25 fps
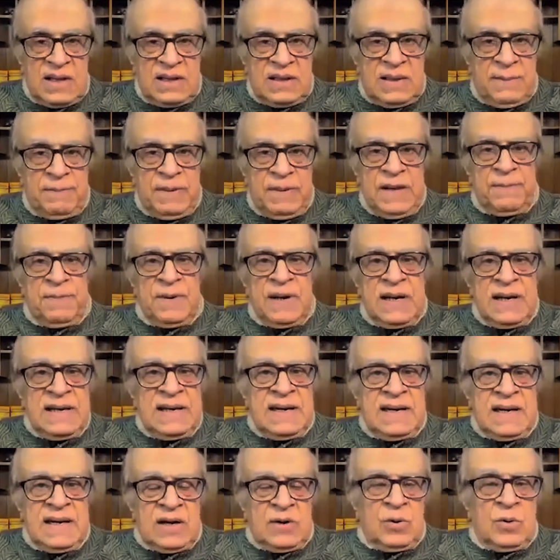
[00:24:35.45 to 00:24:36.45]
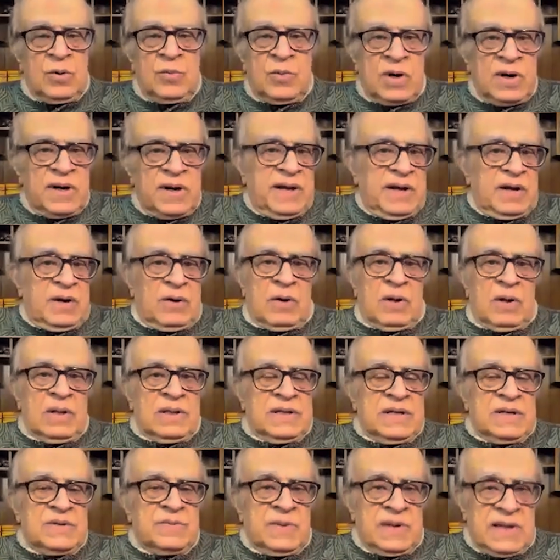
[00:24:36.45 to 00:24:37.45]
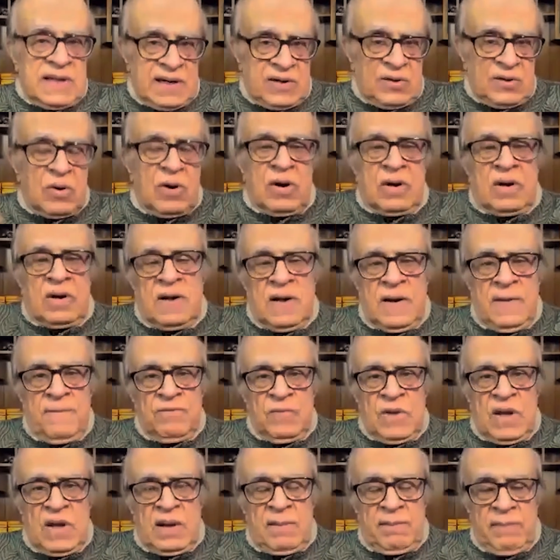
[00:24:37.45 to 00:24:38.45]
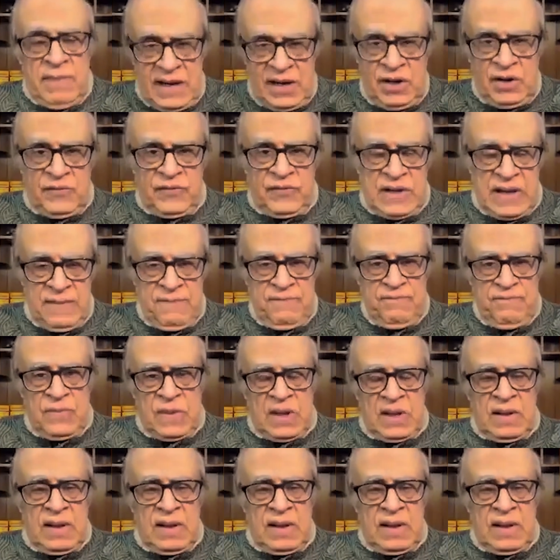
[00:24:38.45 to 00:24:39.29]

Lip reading: The people in India don't want to hear all this when I talk, many of them.